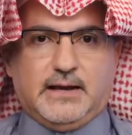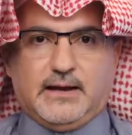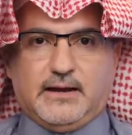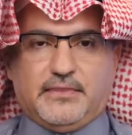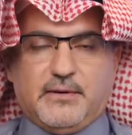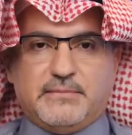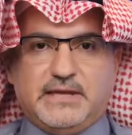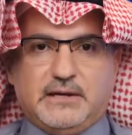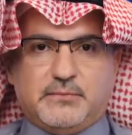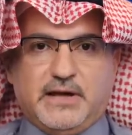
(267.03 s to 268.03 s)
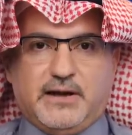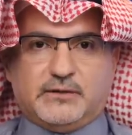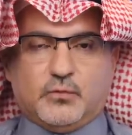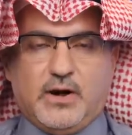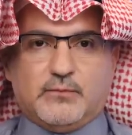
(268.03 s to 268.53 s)
uh, the meaning
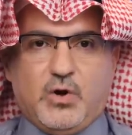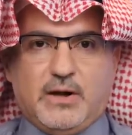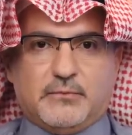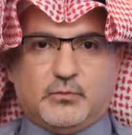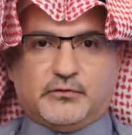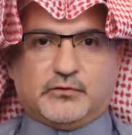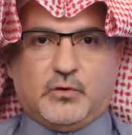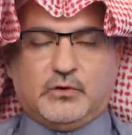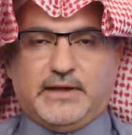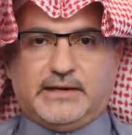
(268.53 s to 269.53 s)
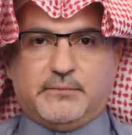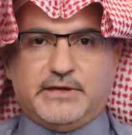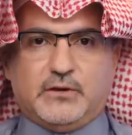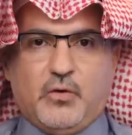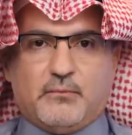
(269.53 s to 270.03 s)
behind why Muhammad was called a
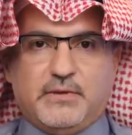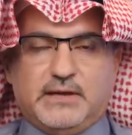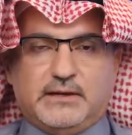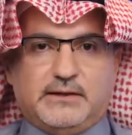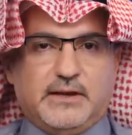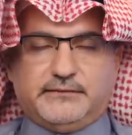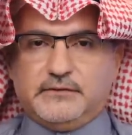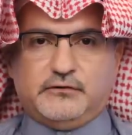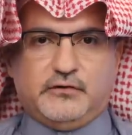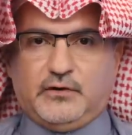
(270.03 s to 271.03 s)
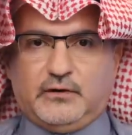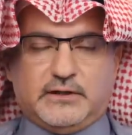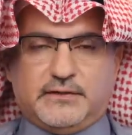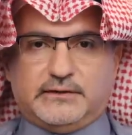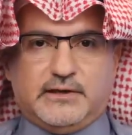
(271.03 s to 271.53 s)
Nabi al Ummi, not
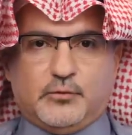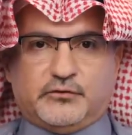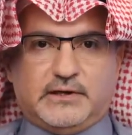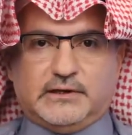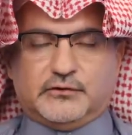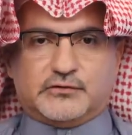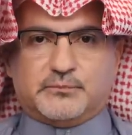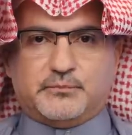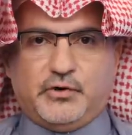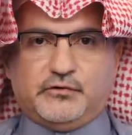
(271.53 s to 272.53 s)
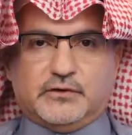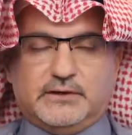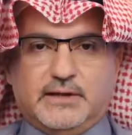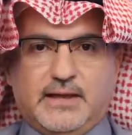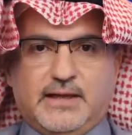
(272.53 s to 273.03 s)
necessarily that he was an illiterate
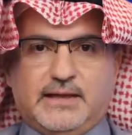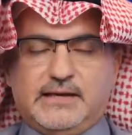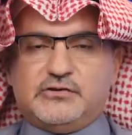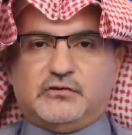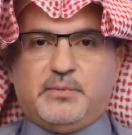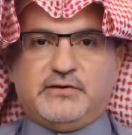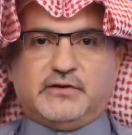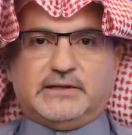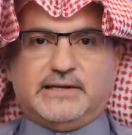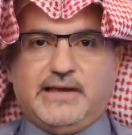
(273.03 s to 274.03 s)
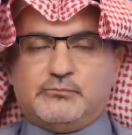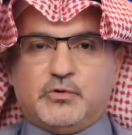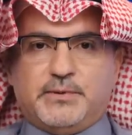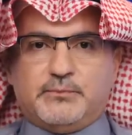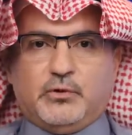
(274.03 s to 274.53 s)
person. He just basically came
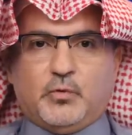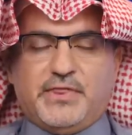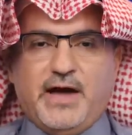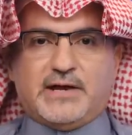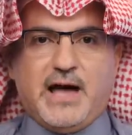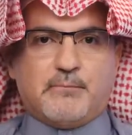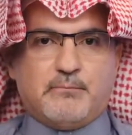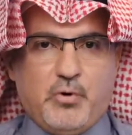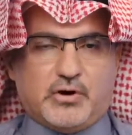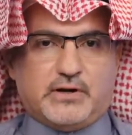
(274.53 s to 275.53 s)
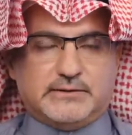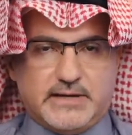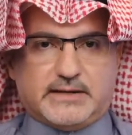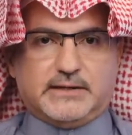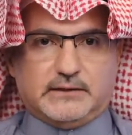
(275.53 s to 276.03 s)
to people without a book,
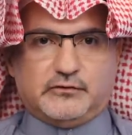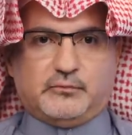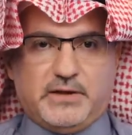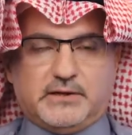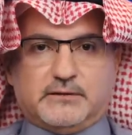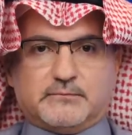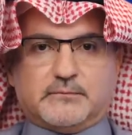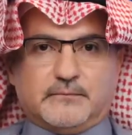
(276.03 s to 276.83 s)
technically speaking.